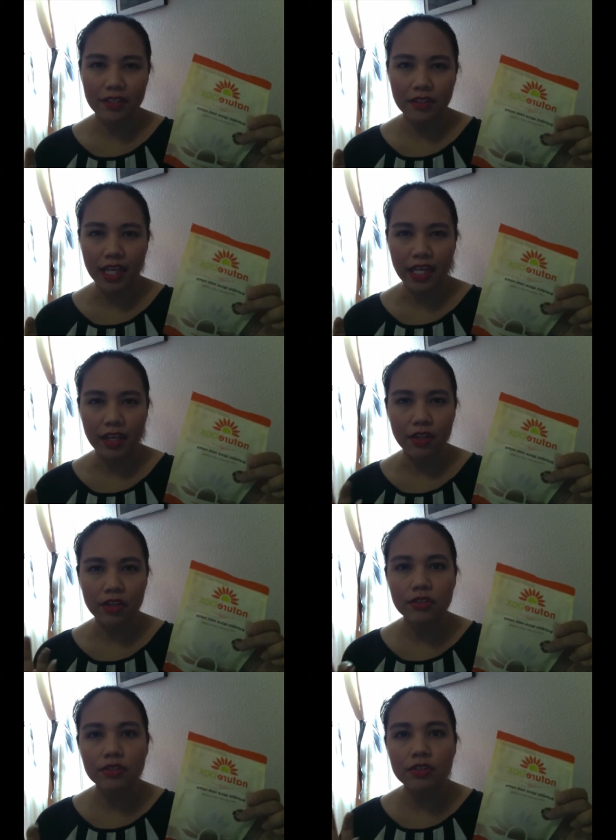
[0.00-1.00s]
like
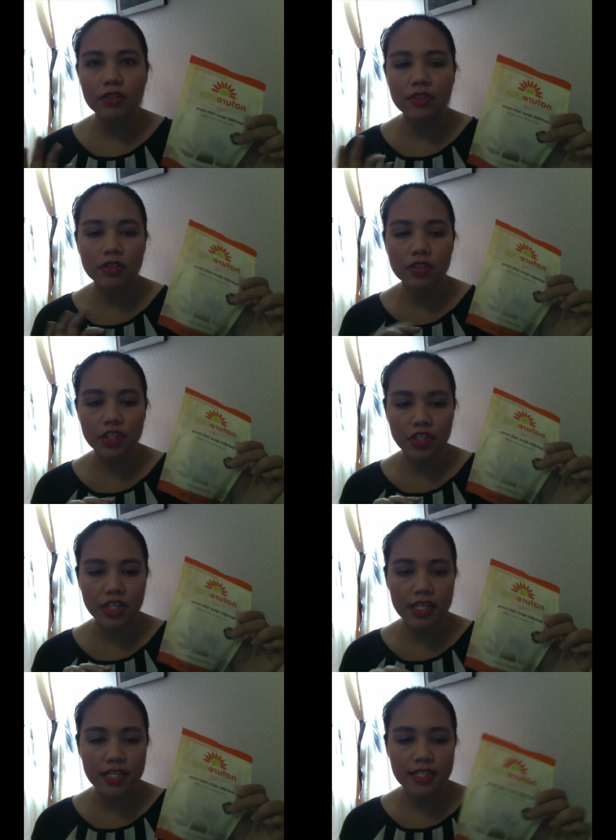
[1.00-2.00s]
little
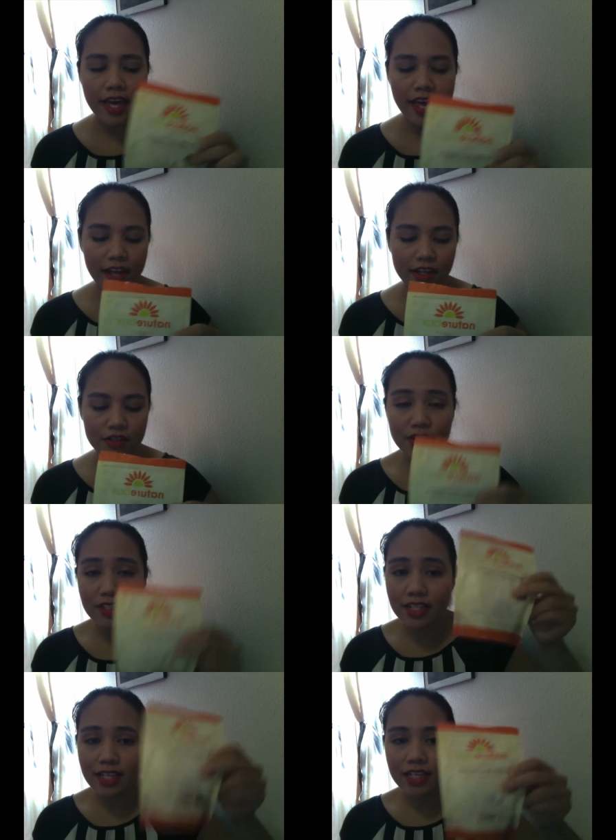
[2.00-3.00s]
cookies, and as you can
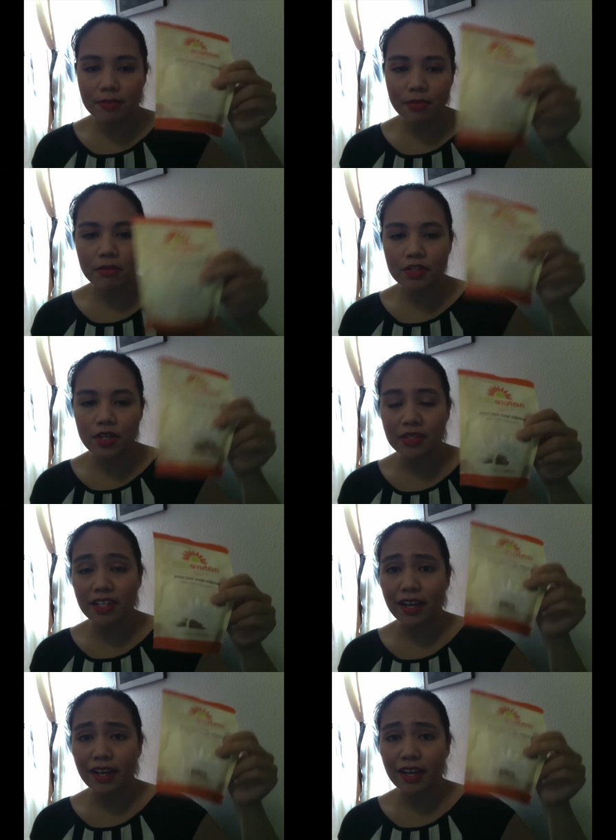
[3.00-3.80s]
see it's pretty much empty.